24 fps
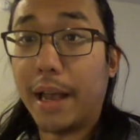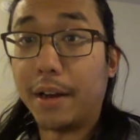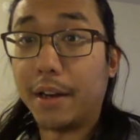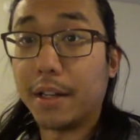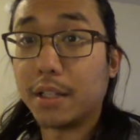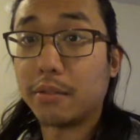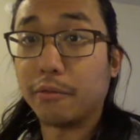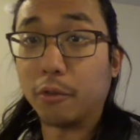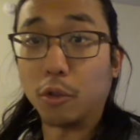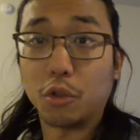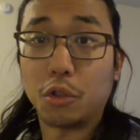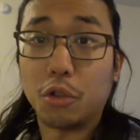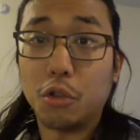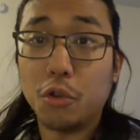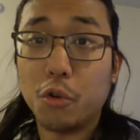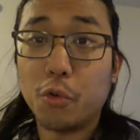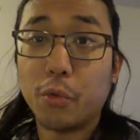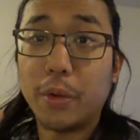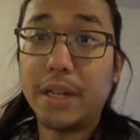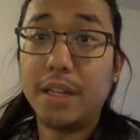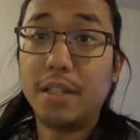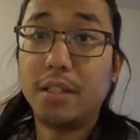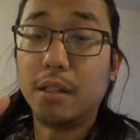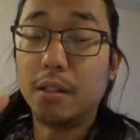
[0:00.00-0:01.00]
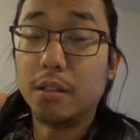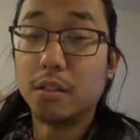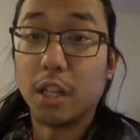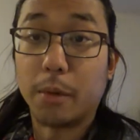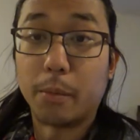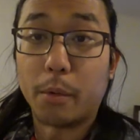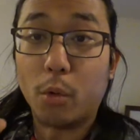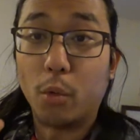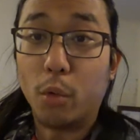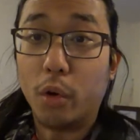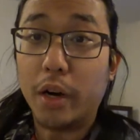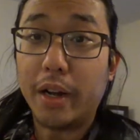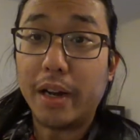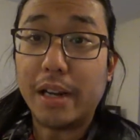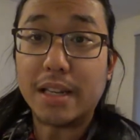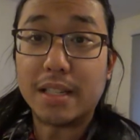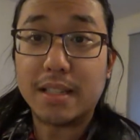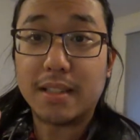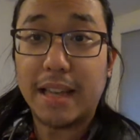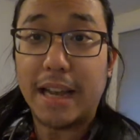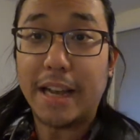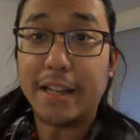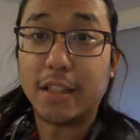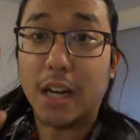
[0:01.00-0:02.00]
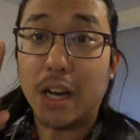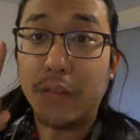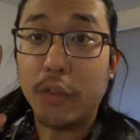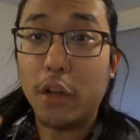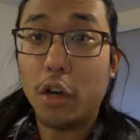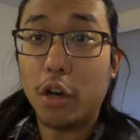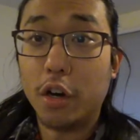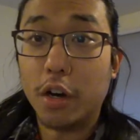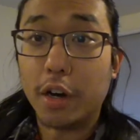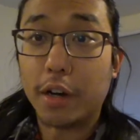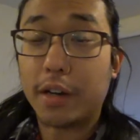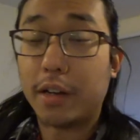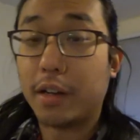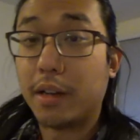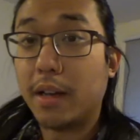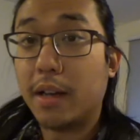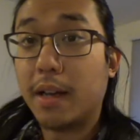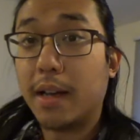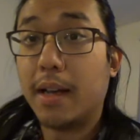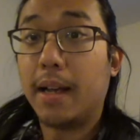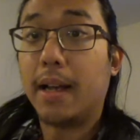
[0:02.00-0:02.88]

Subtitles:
And it's for two reasons. Number one, it stays on the hook.